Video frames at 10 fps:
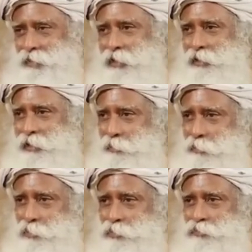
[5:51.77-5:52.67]
head can
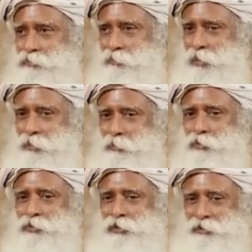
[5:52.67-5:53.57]
be used for many
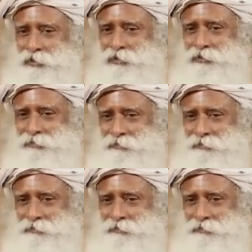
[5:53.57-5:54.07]
more things.